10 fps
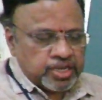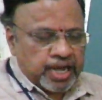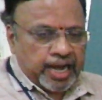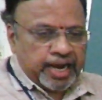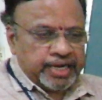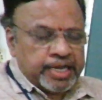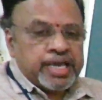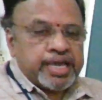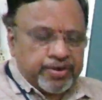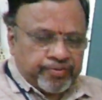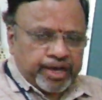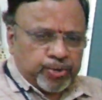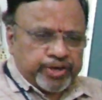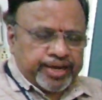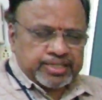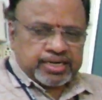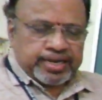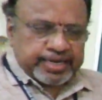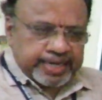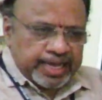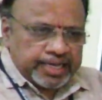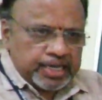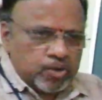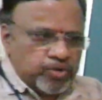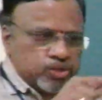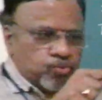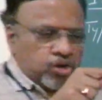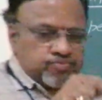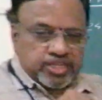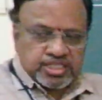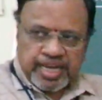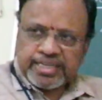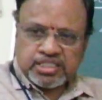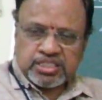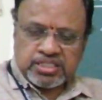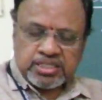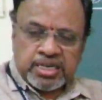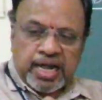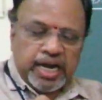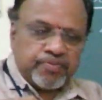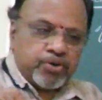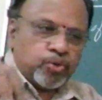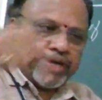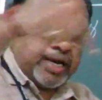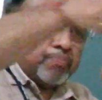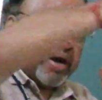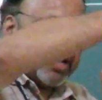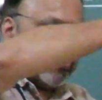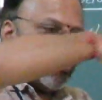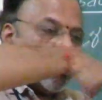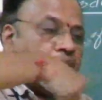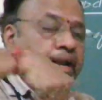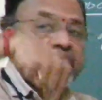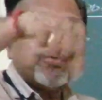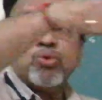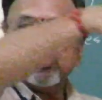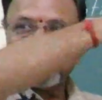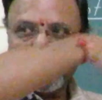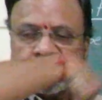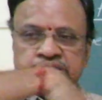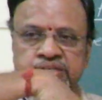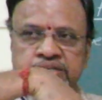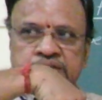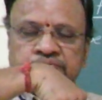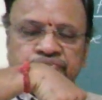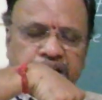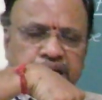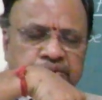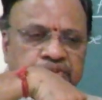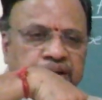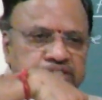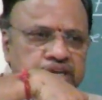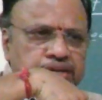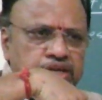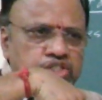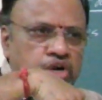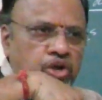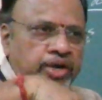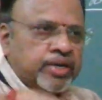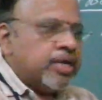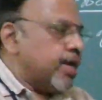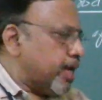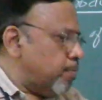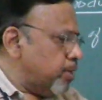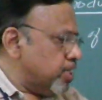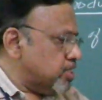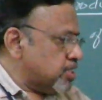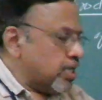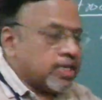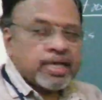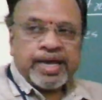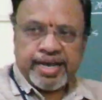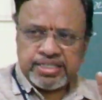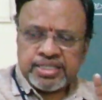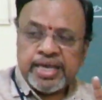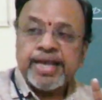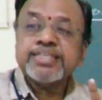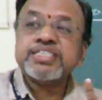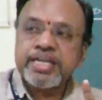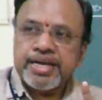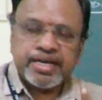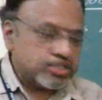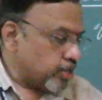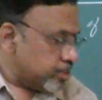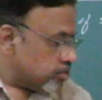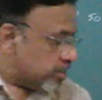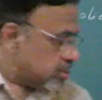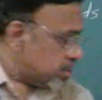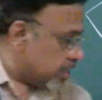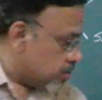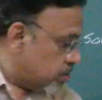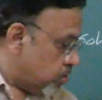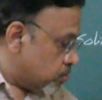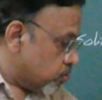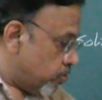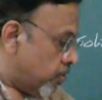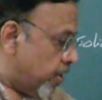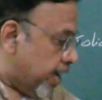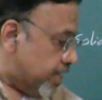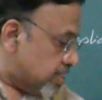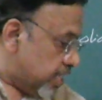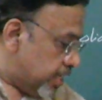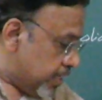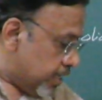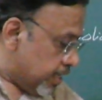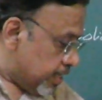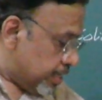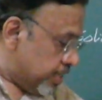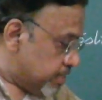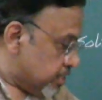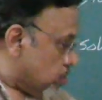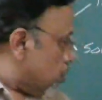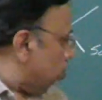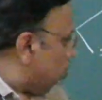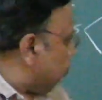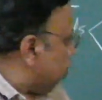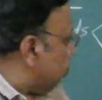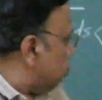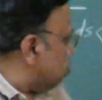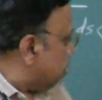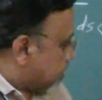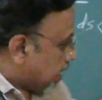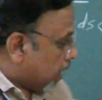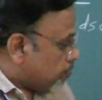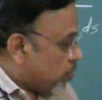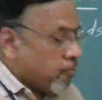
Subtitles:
and if I rotate that rectangle with one of the sides, and if I rotate by one revolution, then the resulting solid can be considered as a cylinder. So as you can see here, so a cylinder is a solid of revolution type,